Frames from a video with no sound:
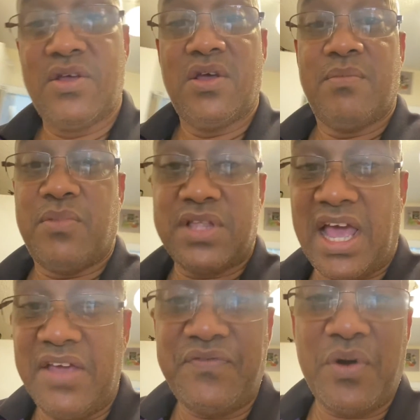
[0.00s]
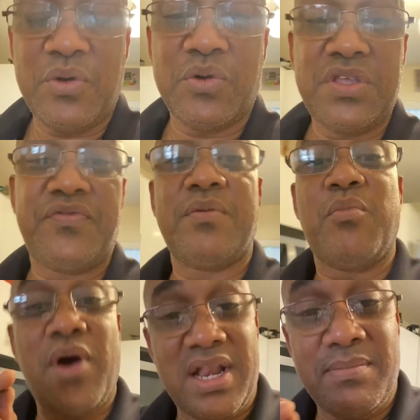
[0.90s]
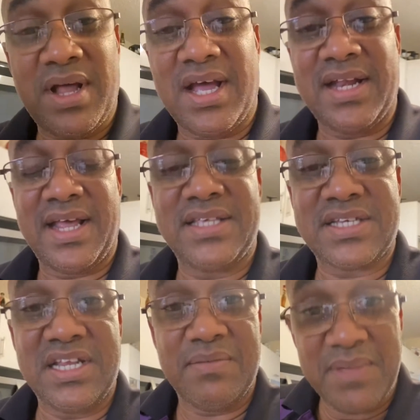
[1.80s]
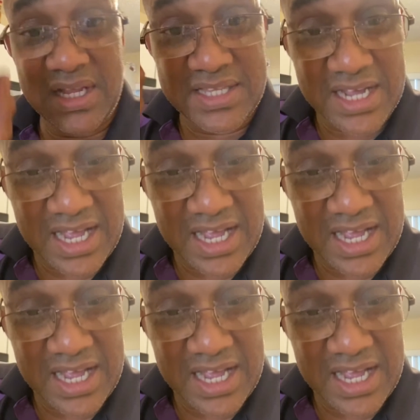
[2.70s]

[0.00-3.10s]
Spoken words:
But I found out if you boil the banana in the skin, it may take a